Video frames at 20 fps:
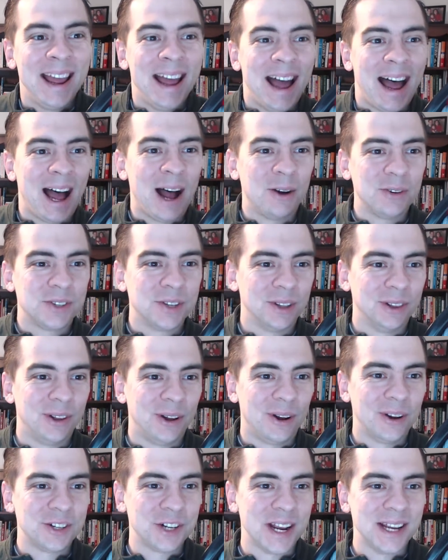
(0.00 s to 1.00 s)
how to
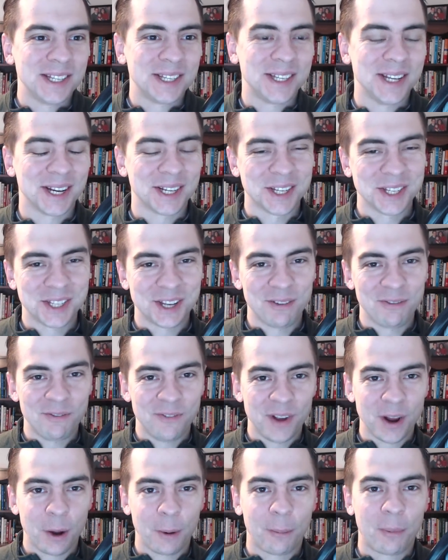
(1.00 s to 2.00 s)
launch a 6 and 7
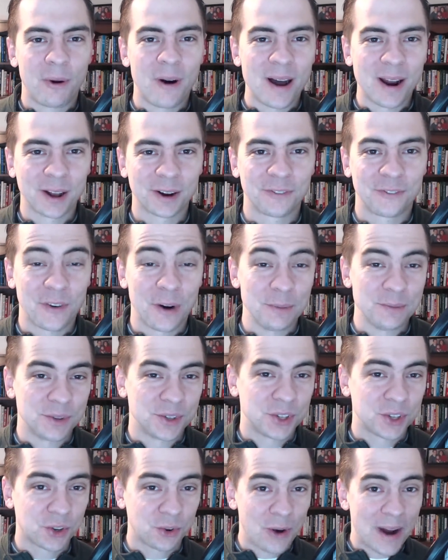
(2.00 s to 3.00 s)
figure product from
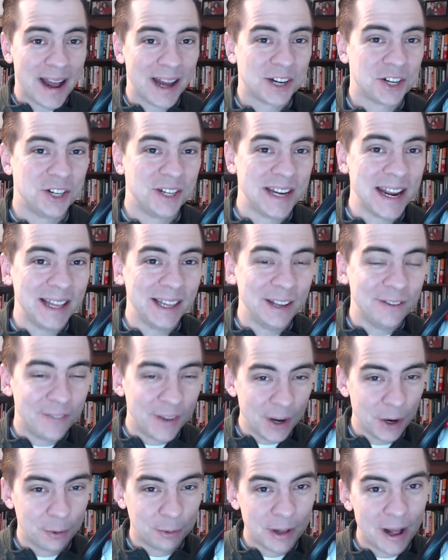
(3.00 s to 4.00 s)
scratch daily
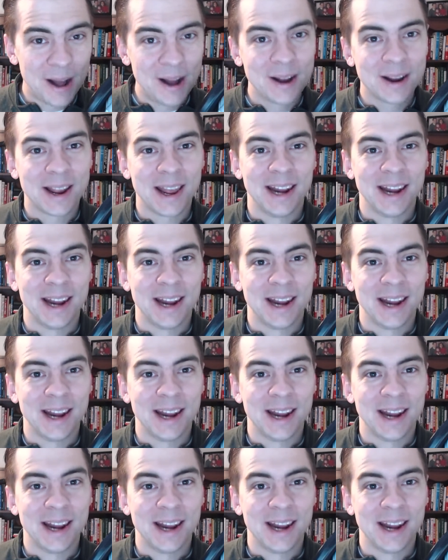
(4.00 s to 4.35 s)
video blog.